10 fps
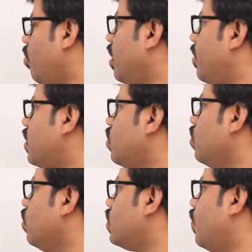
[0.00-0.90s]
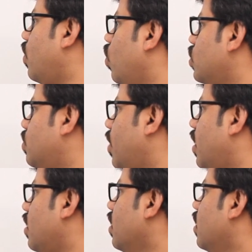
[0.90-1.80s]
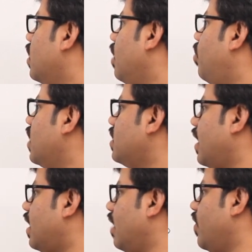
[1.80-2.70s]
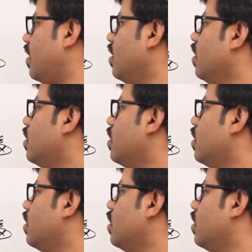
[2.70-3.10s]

many bits you used for host part? 3 plus 8, 11.